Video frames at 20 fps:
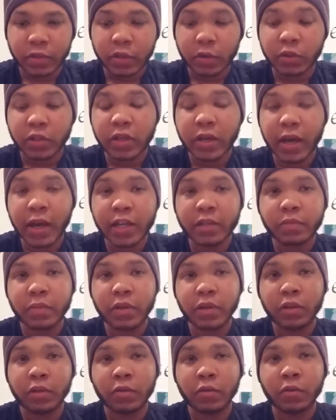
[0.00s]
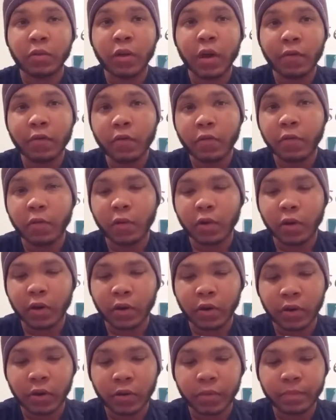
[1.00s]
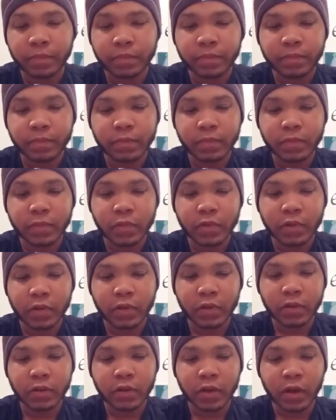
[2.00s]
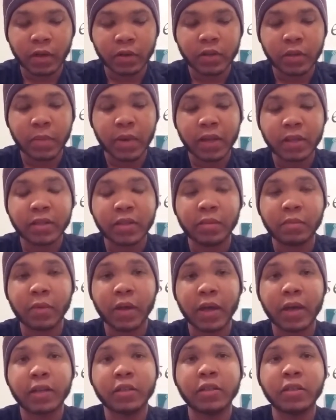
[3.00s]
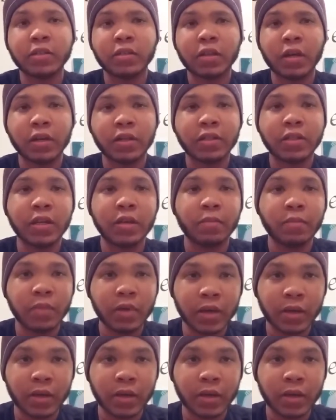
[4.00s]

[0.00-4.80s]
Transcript: So she asked me to cover for her to make it seem like she's gonna see